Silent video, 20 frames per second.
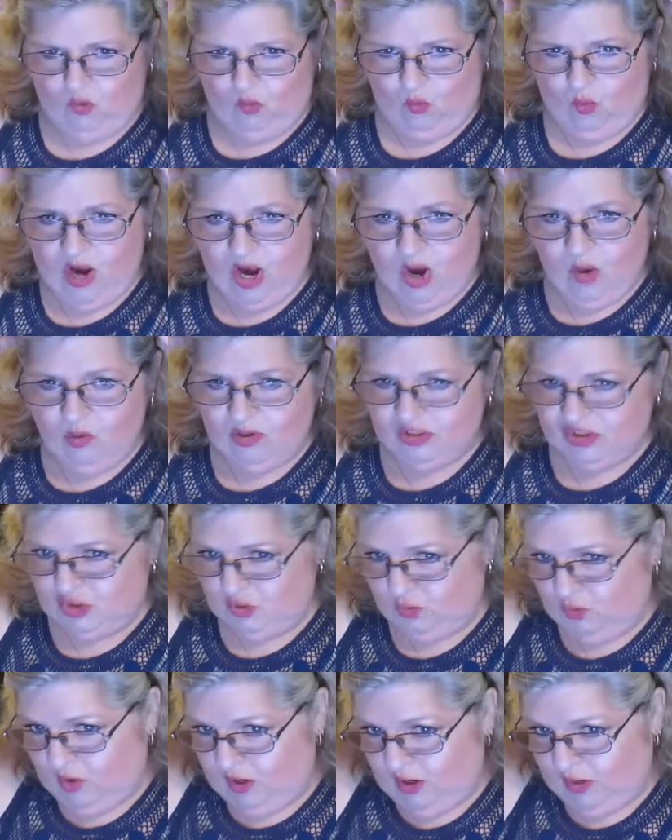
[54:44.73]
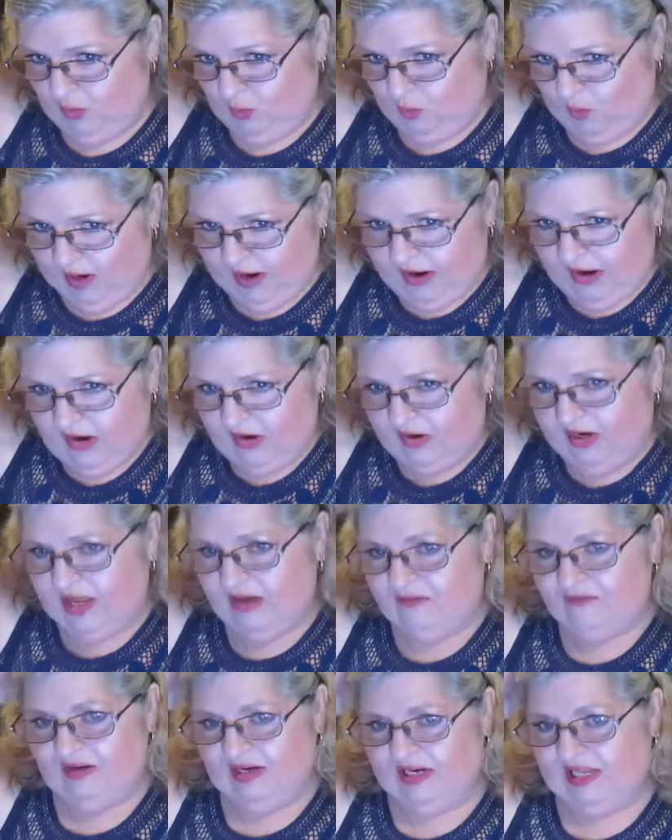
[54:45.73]
Wear what you want to wear.
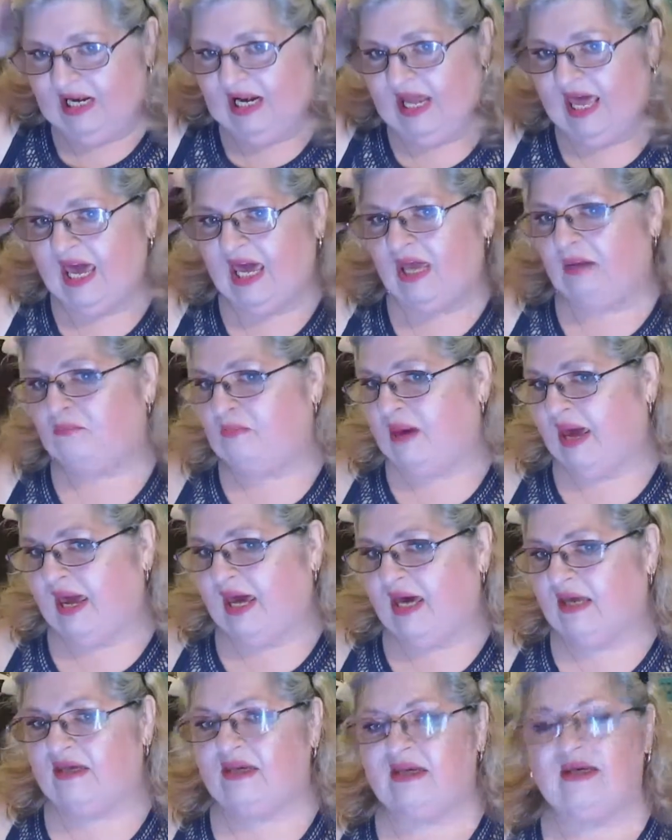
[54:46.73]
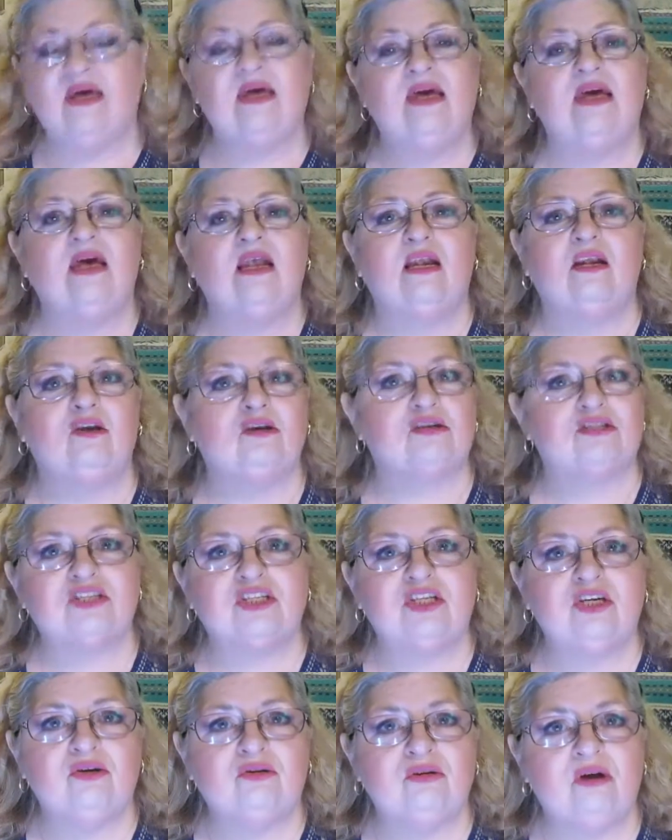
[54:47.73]
If a little headband looks
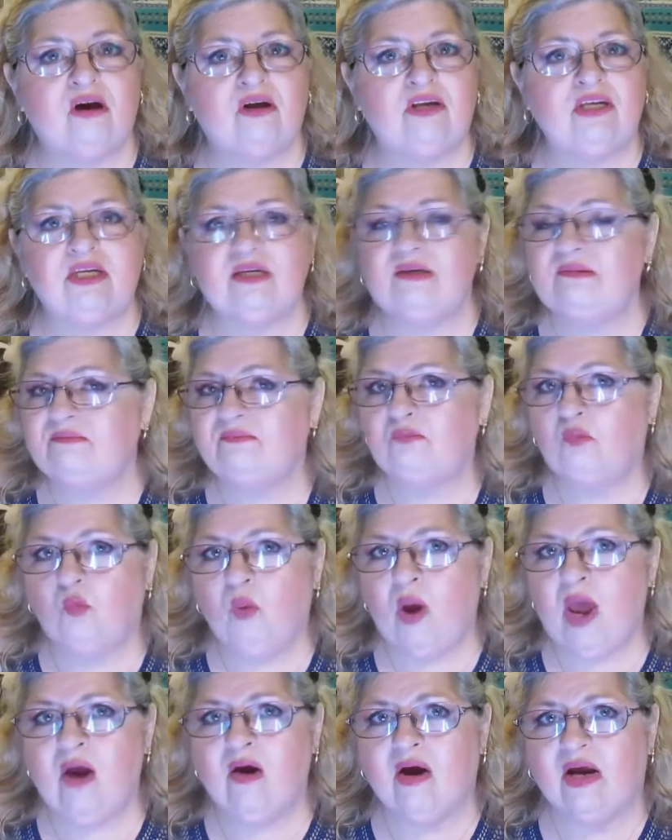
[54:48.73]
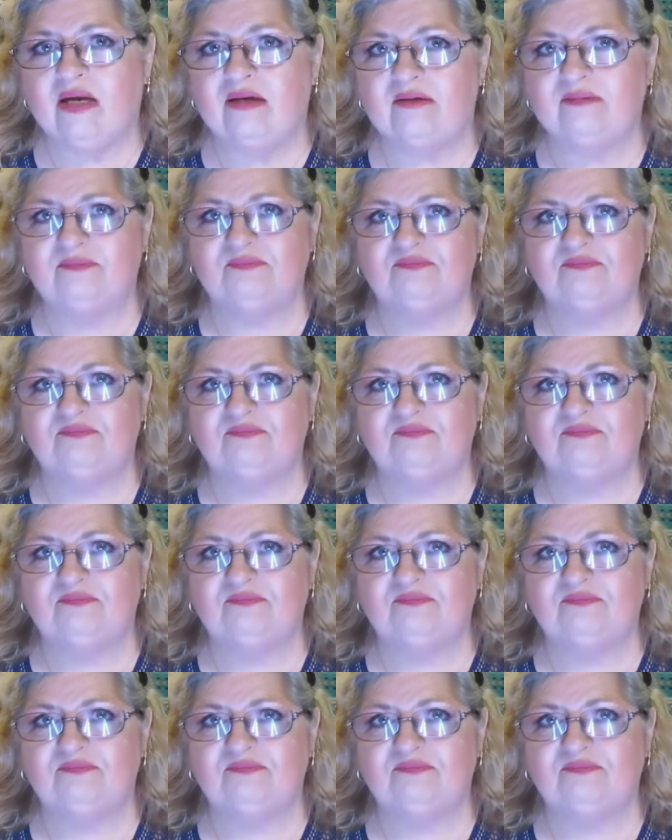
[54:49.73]
cute on you, wear it.